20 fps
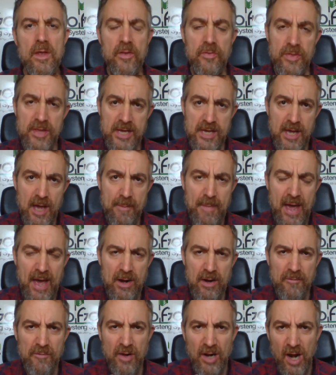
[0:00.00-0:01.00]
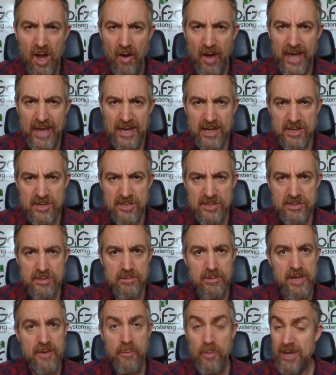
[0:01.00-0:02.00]
The amount of likes,
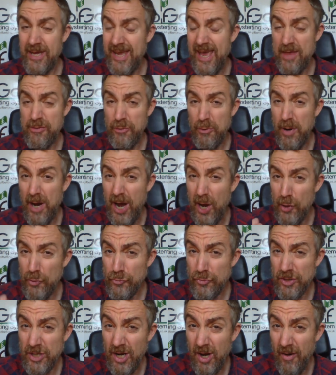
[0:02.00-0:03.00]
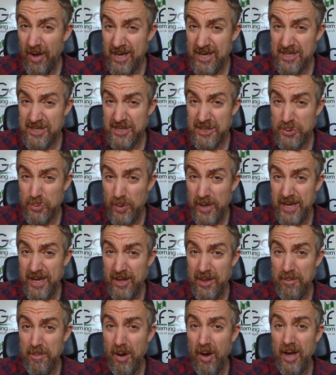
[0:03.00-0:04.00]
if we can get through one hundred likes this week at
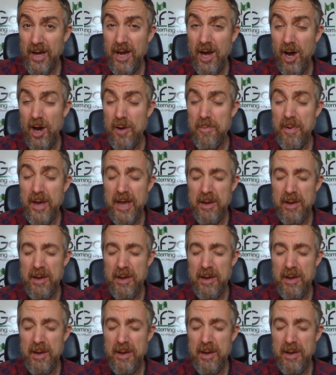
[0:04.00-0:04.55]
the Mayakoba,